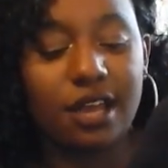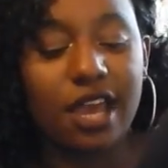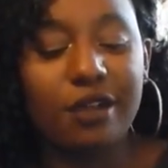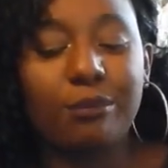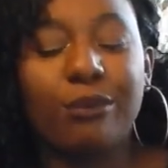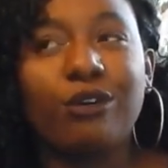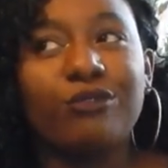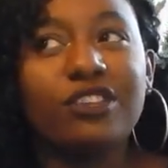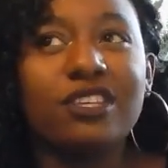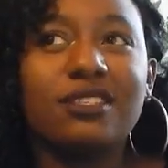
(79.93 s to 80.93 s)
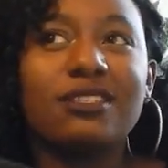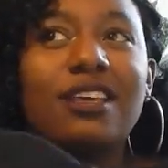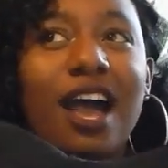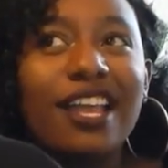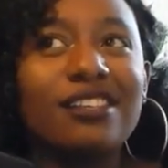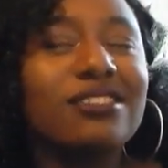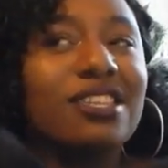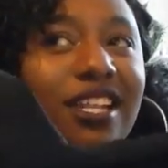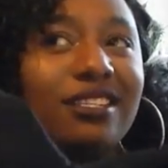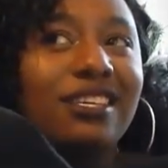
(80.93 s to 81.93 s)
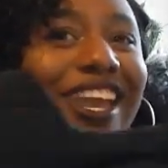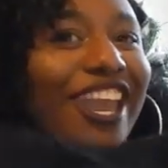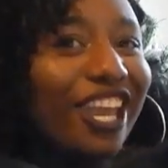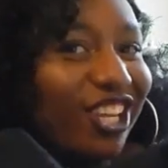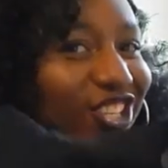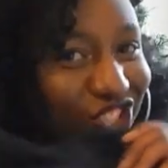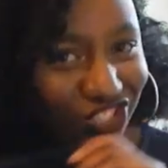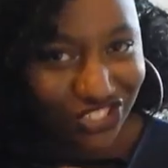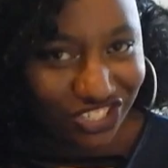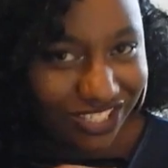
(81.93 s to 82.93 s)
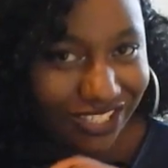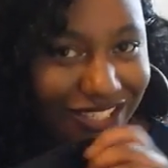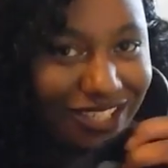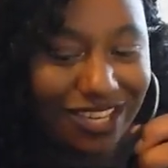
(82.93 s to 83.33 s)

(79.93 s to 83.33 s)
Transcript: and both is size 38G